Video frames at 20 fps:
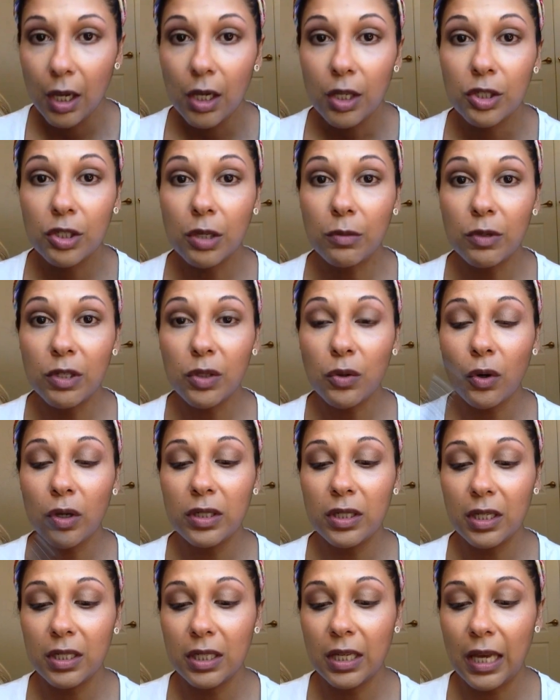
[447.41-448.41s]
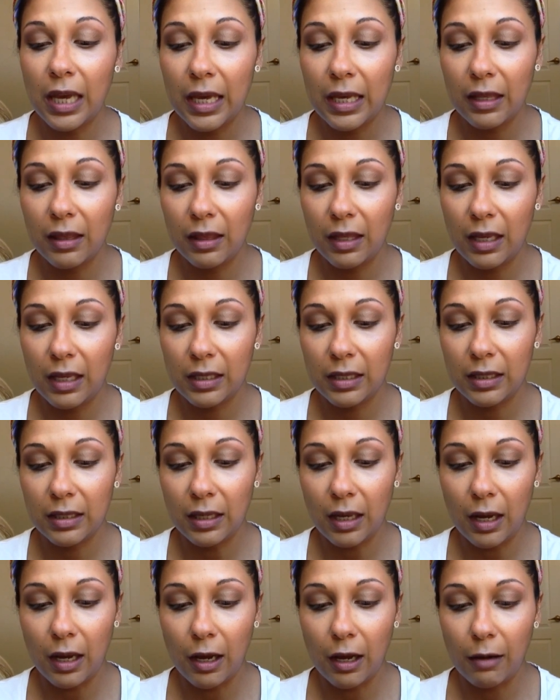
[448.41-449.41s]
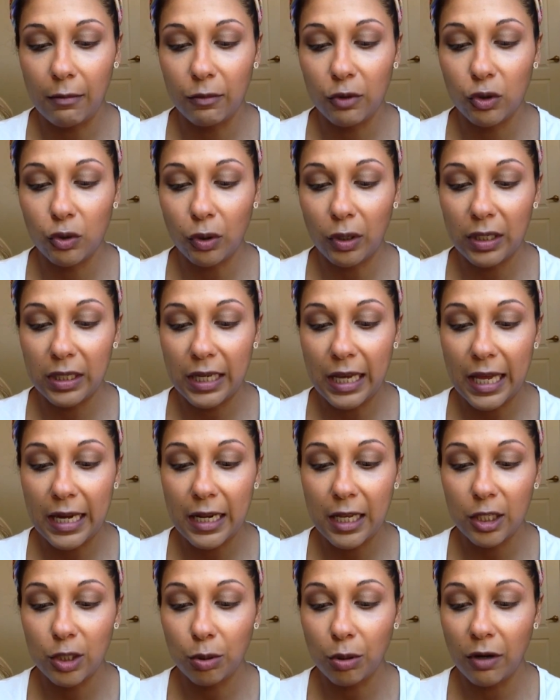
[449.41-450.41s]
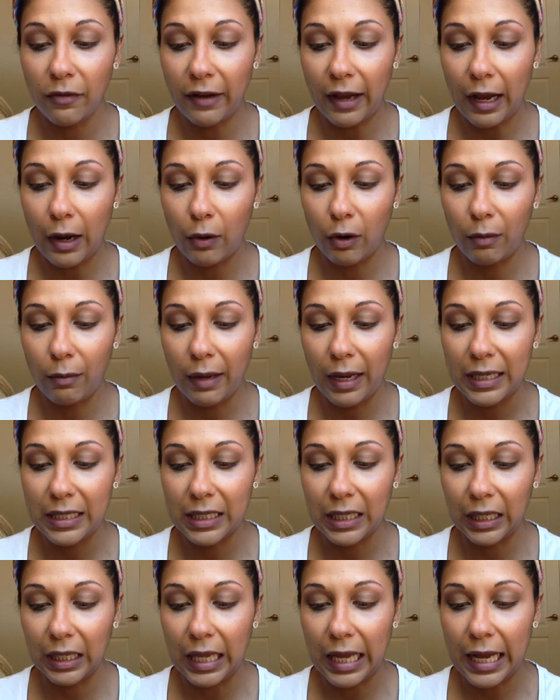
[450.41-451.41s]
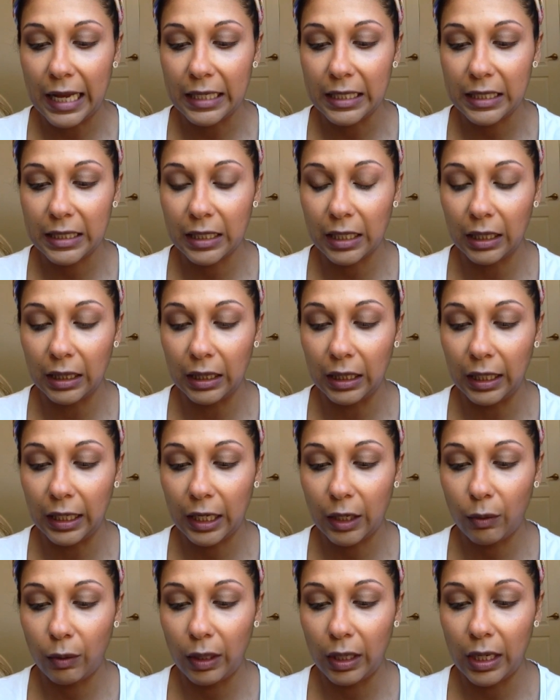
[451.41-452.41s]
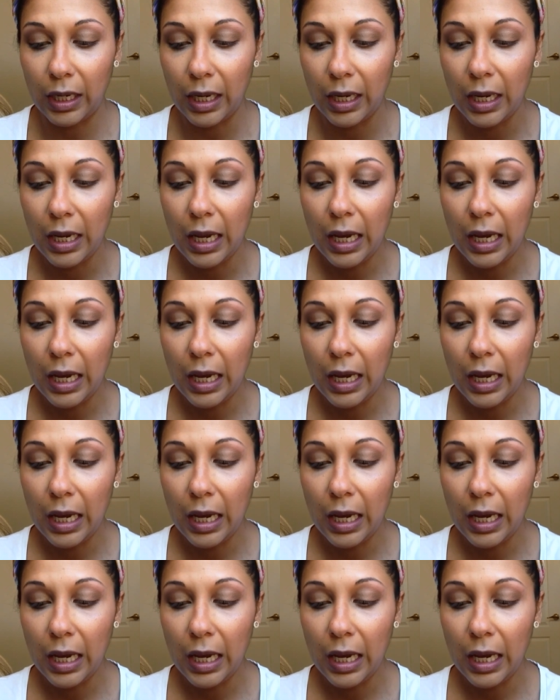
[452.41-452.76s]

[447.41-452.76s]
So I'm just going to take this Jordana 12-hour Made to Last liquid